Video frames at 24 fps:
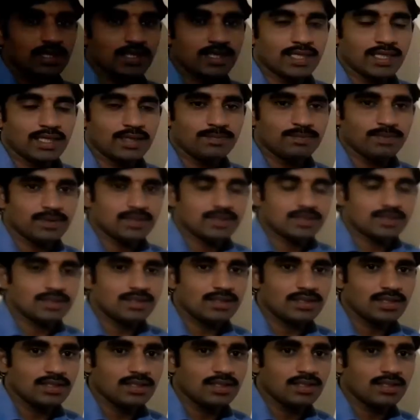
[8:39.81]

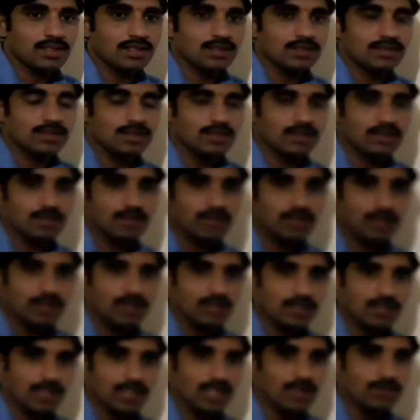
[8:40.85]
10% increase in
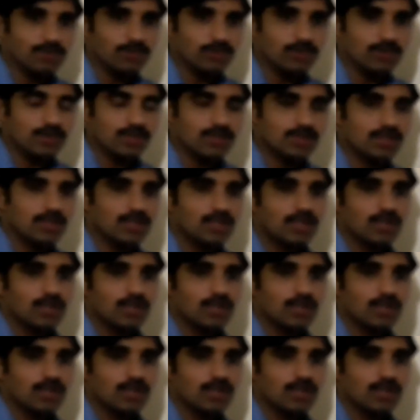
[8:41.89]
inputs,